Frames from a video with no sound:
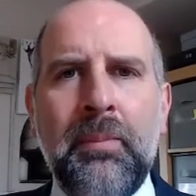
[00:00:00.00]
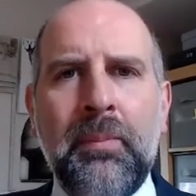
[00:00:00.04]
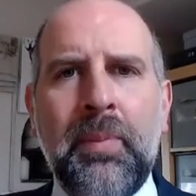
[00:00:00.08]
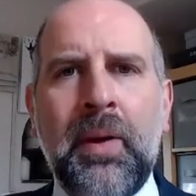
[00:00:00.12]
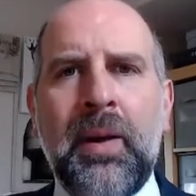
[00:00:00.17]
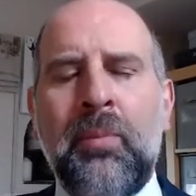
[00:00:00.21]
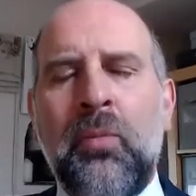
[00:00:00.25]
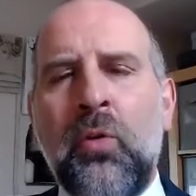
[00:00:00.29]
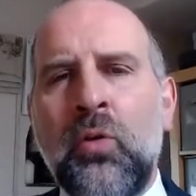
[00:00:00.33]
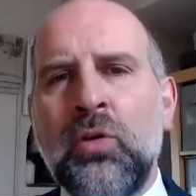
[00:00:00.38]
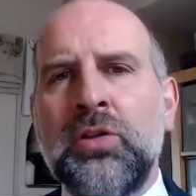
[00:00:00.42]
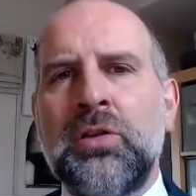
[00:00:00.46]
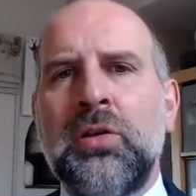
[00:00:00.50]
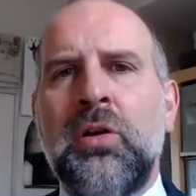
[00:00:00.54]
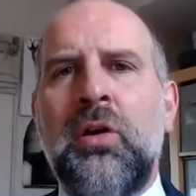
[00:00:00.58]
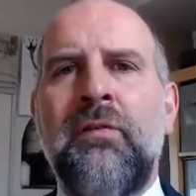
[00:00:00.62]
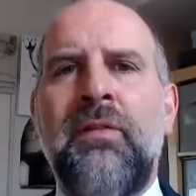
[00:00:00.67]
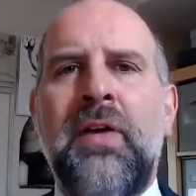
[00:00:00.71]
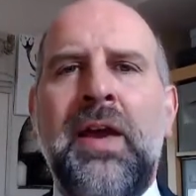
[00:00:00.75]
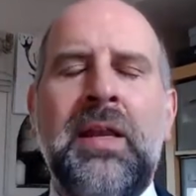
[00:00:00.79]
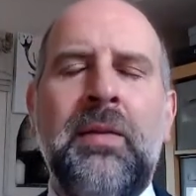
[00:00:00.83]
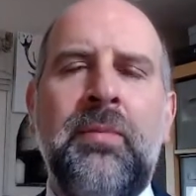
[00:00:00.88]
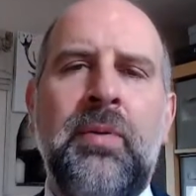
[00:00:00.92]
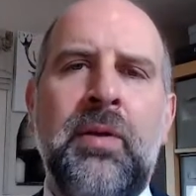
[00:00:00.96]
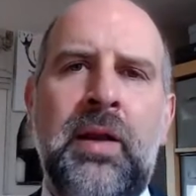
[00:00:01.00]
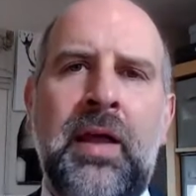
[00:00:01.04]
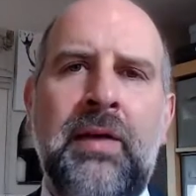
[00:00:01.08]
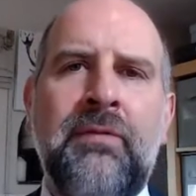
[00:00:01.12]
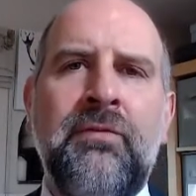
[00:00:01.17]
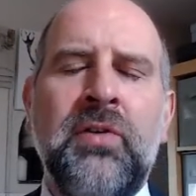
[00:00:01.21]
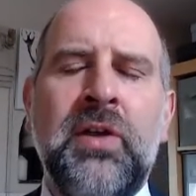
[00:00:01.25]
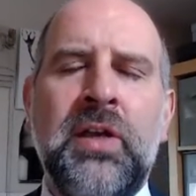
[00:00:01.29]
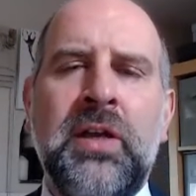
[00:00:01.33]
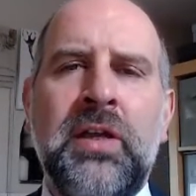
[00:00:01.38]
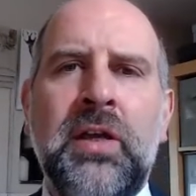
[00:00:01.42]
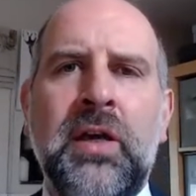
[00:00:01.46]
But I'm also available
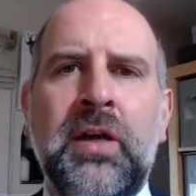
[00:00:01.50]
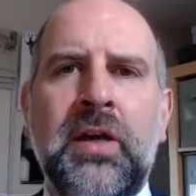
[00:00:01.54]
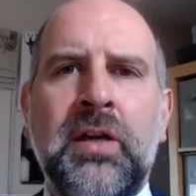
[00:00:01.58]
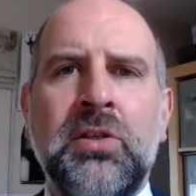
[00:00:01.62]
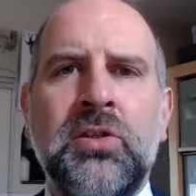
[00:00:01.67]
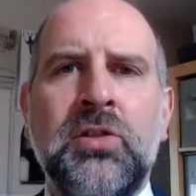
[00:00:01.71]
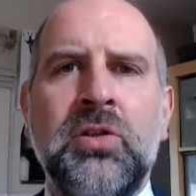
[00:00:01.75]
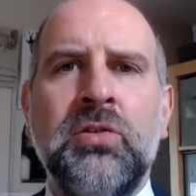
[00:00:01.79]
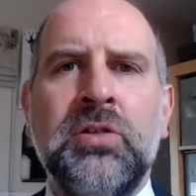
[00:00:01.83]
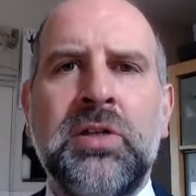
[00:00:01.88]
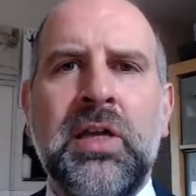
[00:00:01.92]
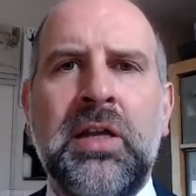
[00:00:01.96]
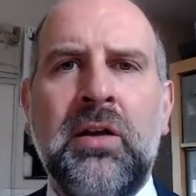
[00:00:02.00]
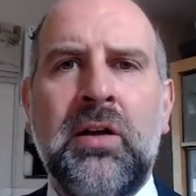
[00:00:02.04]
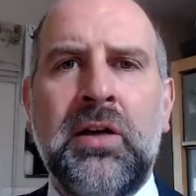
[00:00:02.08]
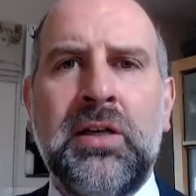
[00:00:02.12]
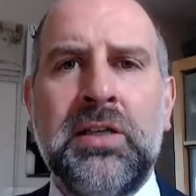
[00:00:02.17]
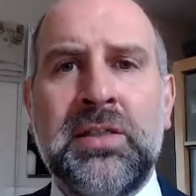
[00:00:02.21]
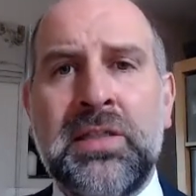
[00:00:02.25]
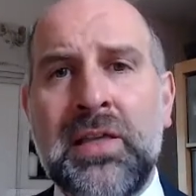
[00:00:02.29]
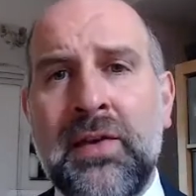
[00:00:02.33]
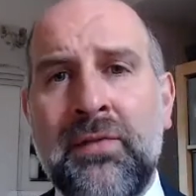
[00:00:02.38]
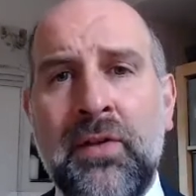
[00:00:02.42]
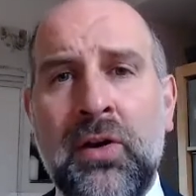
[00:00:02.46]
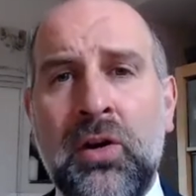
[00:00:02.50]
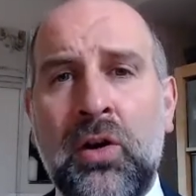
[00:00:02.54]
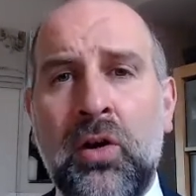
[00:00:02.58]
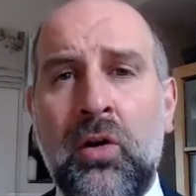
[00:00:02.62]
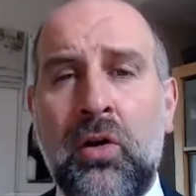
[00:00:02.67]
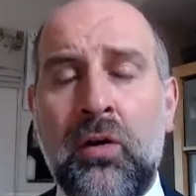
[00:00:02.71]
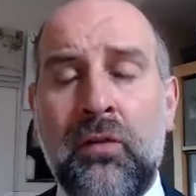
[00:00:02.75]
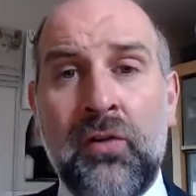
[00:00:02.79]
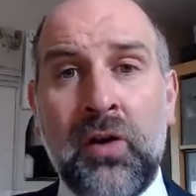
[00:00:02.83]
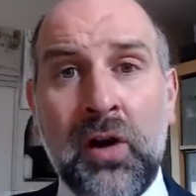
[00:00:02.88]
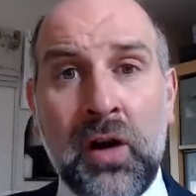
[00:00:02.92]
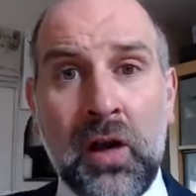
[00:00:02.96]
every uh, Tuesday night, seven
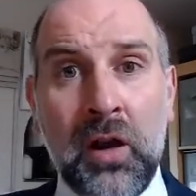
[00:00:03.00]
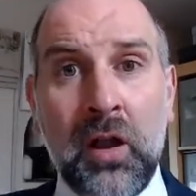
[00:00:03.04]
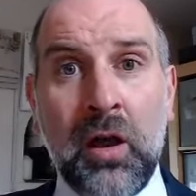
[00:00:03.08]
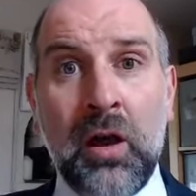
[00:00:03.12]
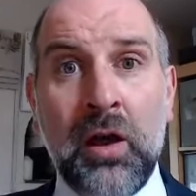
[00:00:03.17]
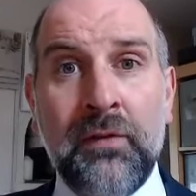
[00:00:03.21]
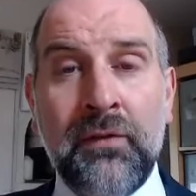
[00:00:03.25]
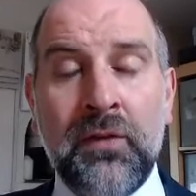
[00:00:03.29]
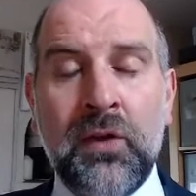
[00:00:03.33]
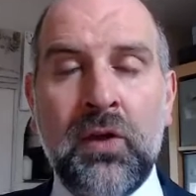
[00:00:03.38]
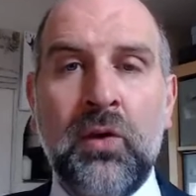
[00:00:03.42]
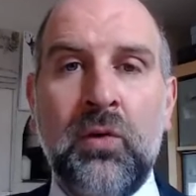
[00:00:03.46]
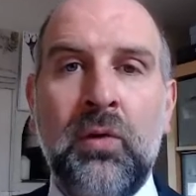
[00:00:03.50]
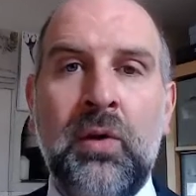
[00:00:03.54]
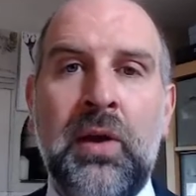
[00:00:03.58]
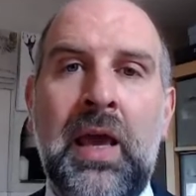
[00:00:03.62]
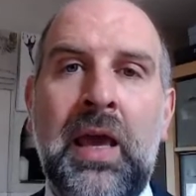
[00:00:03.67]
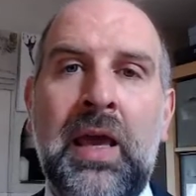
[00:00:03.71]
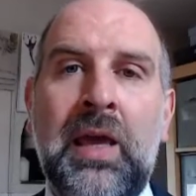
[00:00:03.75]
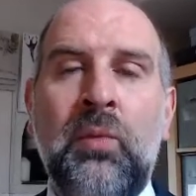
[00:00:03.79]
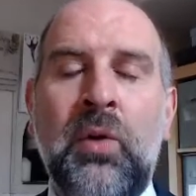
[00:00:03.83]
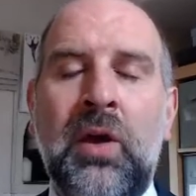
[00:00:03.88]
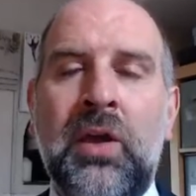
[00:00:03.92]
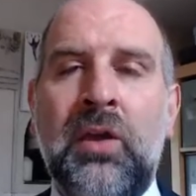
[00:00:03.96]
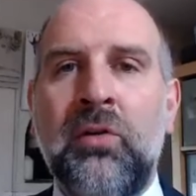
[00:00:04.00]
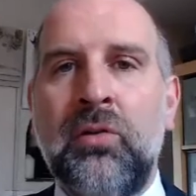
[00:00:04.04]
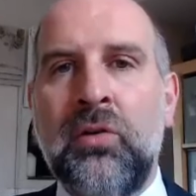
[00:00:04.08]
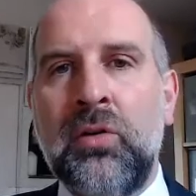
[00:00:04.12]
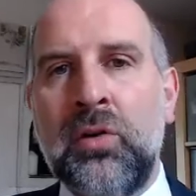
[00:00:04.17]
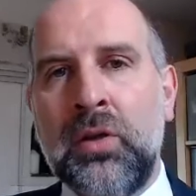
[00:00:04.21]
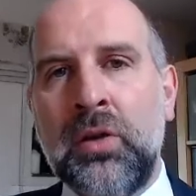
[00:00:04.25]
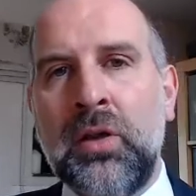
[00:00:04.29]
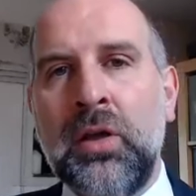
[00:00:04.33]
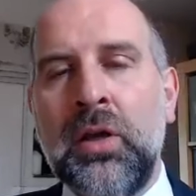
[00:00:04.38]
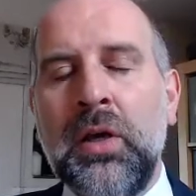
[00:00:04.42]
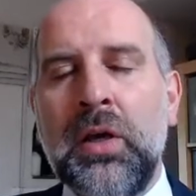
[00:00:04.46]
o'clock, for a live Q and A where you
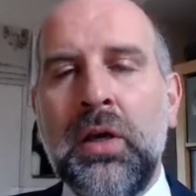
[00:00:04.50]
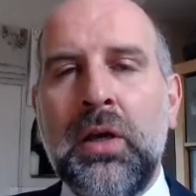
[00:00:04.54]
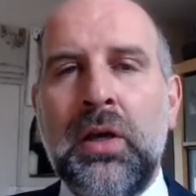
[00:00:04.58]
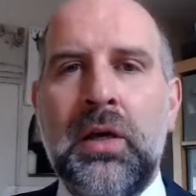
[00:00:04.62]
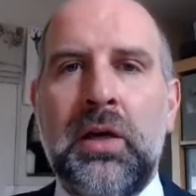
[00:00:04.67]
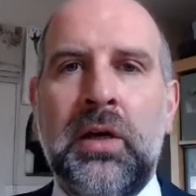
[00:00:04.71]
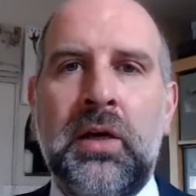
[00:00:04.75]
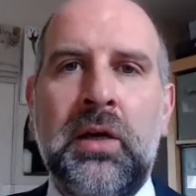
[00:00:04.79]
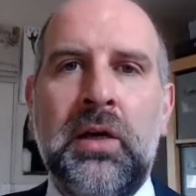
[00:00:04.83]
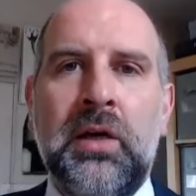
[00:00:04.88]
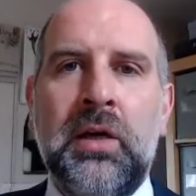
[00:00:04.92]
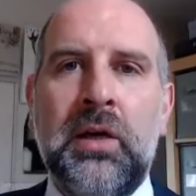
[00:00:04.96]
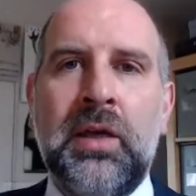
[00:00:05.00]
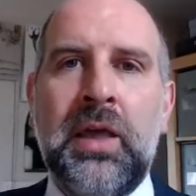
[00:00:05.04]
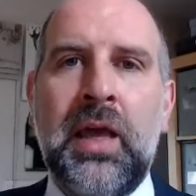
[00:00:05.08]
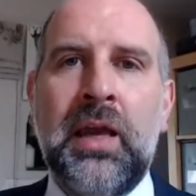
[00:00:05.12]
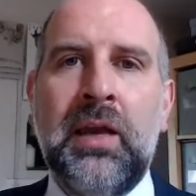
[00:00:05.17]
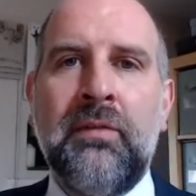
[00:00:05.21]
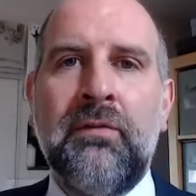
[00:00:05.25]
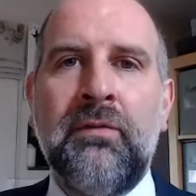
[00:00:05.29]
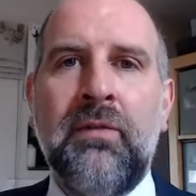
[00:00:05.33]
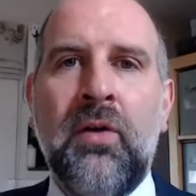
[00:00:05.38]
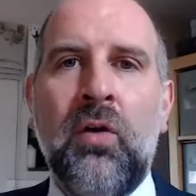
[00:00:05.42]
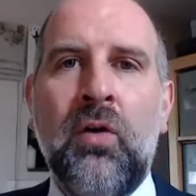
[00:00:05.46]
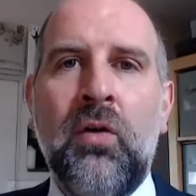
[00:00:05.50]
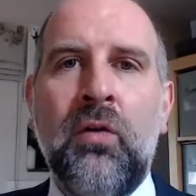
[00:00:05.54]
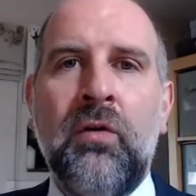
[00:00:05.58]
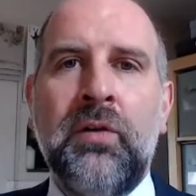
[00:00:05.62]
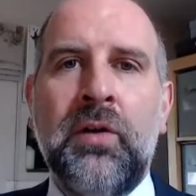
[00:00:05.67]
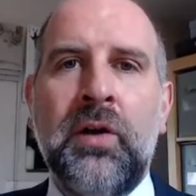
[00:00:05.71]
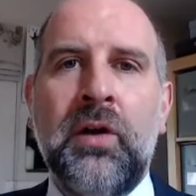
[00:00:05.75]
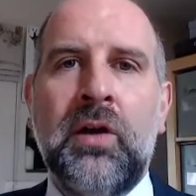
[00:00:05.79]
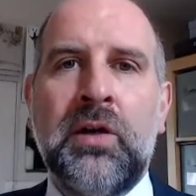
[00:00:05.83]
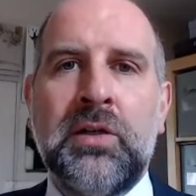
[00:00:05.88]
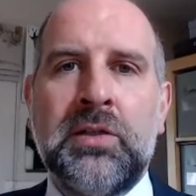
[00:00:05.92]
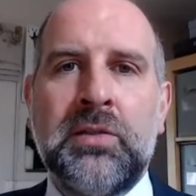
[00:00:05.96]
can uh, get
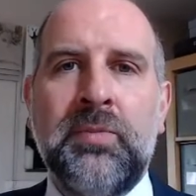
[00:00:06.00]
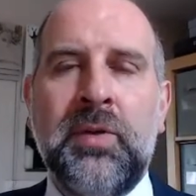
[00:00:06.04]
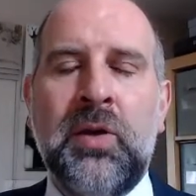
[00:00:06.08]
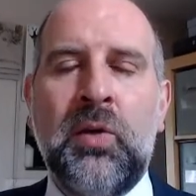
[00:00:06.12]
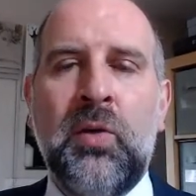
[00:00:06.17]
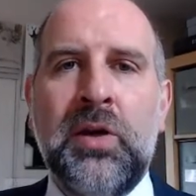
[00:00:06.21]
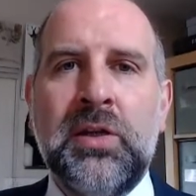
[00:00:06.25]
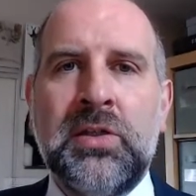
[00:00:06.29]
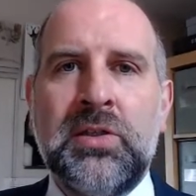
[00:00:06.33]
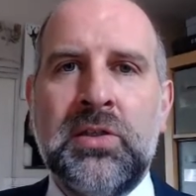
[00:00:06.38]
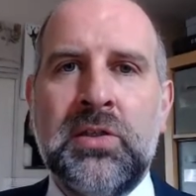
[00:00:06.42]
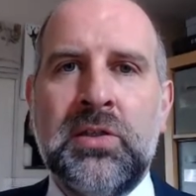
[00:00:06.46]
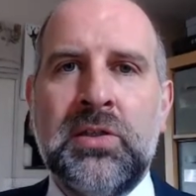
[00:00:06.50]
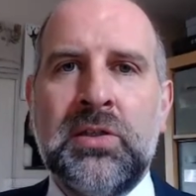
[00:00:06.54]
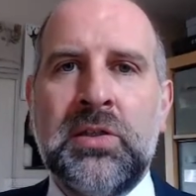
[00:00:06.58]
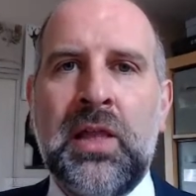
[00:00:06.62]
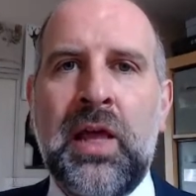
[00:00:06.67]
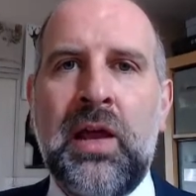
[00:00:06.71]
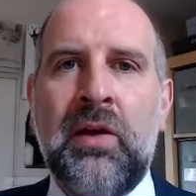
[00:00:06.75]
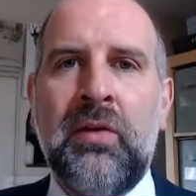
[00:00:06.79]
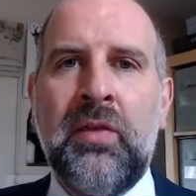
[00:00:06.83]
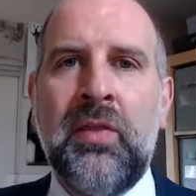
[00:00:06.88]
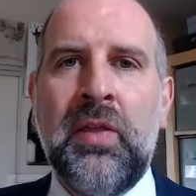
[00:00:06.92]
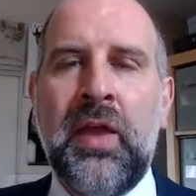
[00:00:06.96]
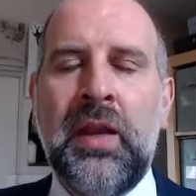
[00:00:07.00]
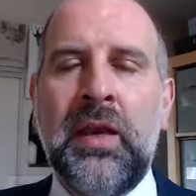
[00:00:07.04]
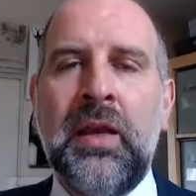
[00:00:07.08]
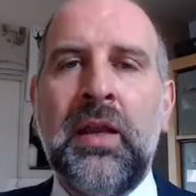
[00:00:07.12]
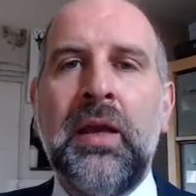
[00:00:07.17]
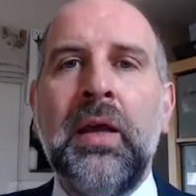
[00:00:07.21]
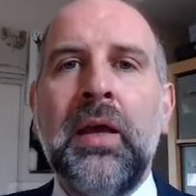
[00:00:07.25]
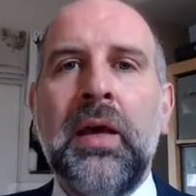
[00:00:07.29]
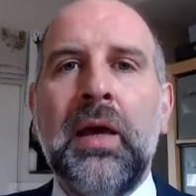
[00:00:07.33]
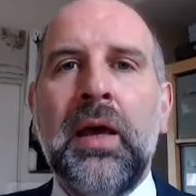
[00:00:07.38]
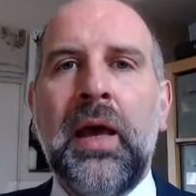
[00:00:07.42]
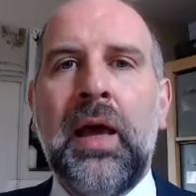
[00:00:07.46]
involved and ask me questions there and then.